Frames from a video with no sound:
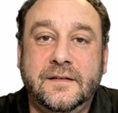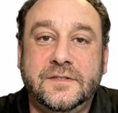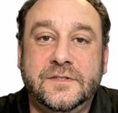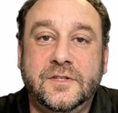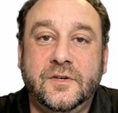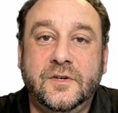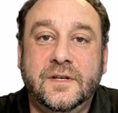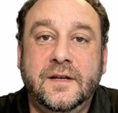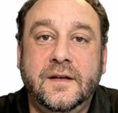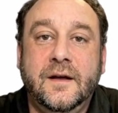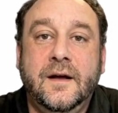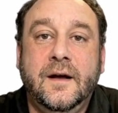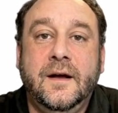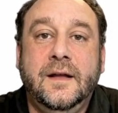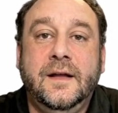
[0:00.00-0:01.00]
Third,
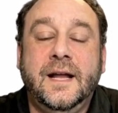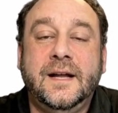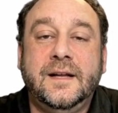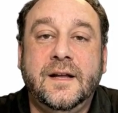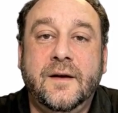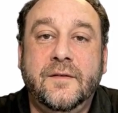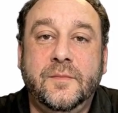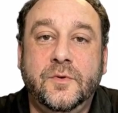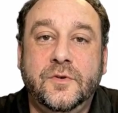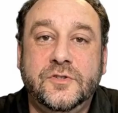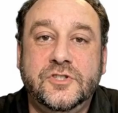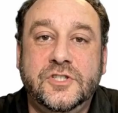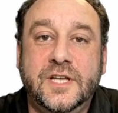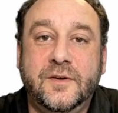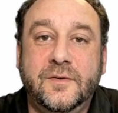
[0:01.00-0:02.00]
let Lovable
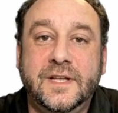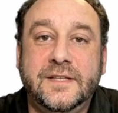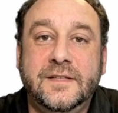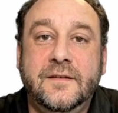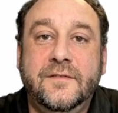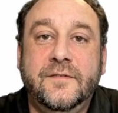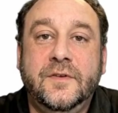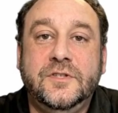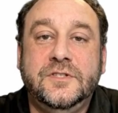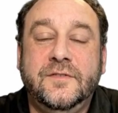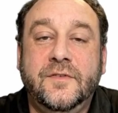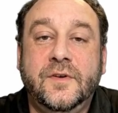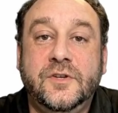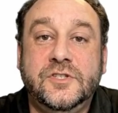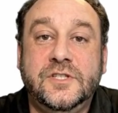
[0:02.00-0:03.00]
generate the first
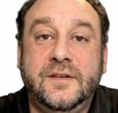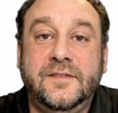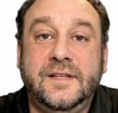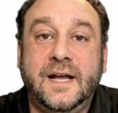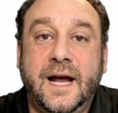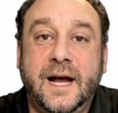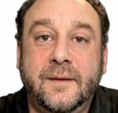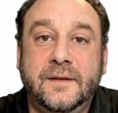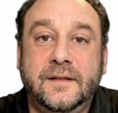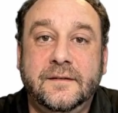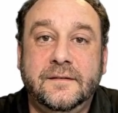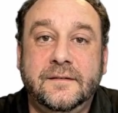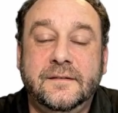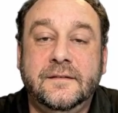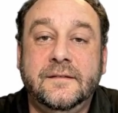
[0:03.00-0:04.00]
version of the app.
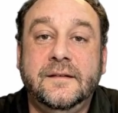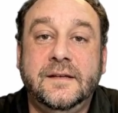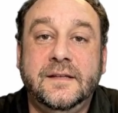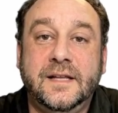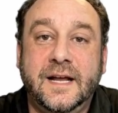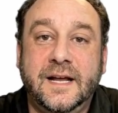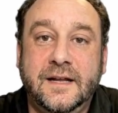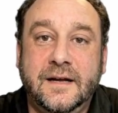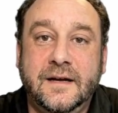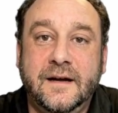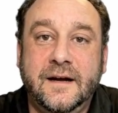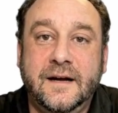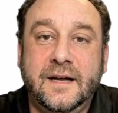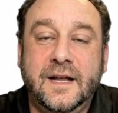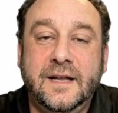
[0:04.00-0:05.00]
Then,
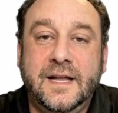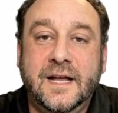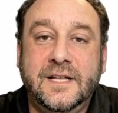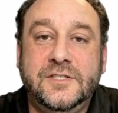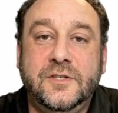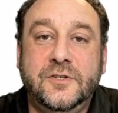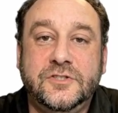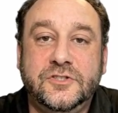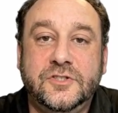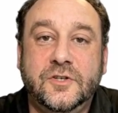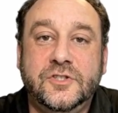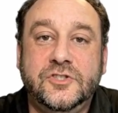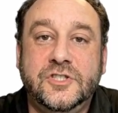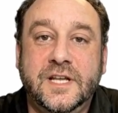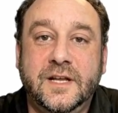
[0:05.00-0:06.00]
connect your
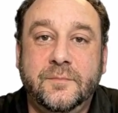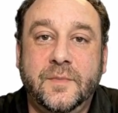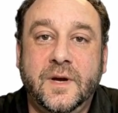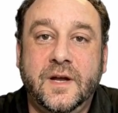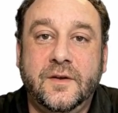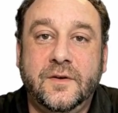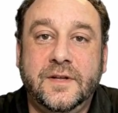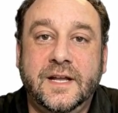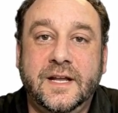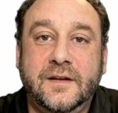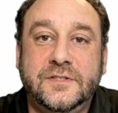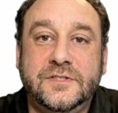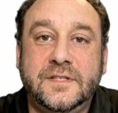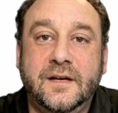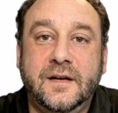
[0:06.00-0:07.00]
search and model
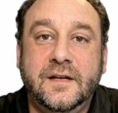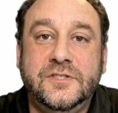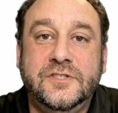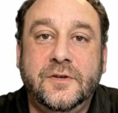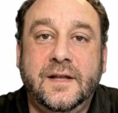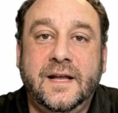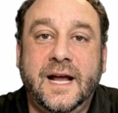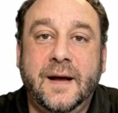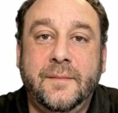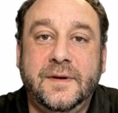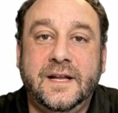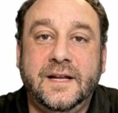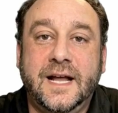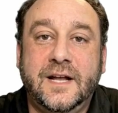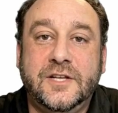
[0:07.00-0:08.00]
layers so the app
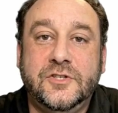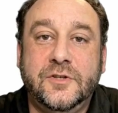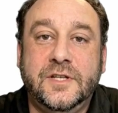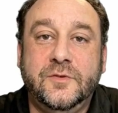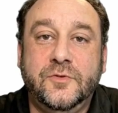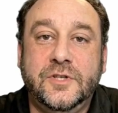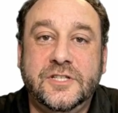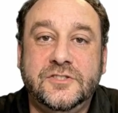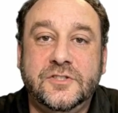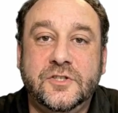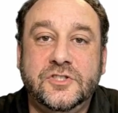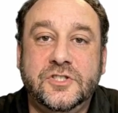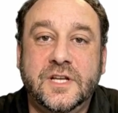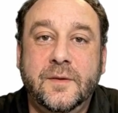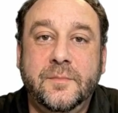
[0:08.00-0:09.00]
can actually
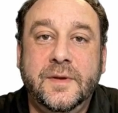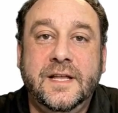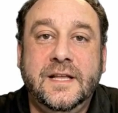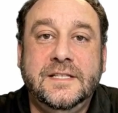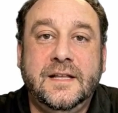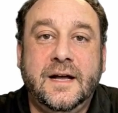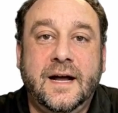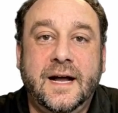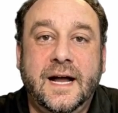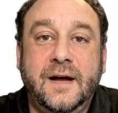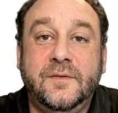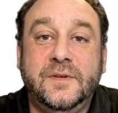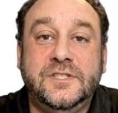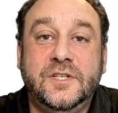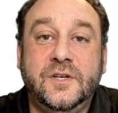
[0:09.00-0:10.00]
research companies and
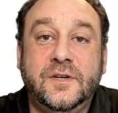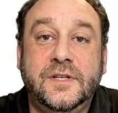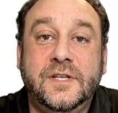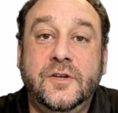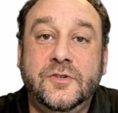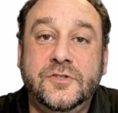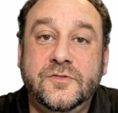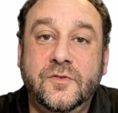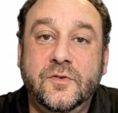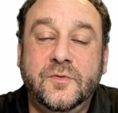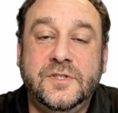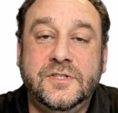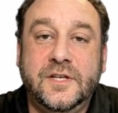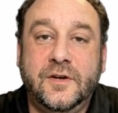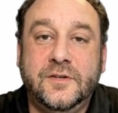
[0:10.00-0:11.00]
return useful
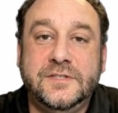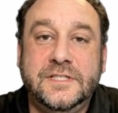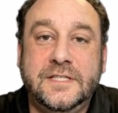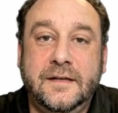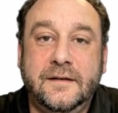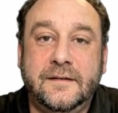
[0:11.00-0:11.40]
results.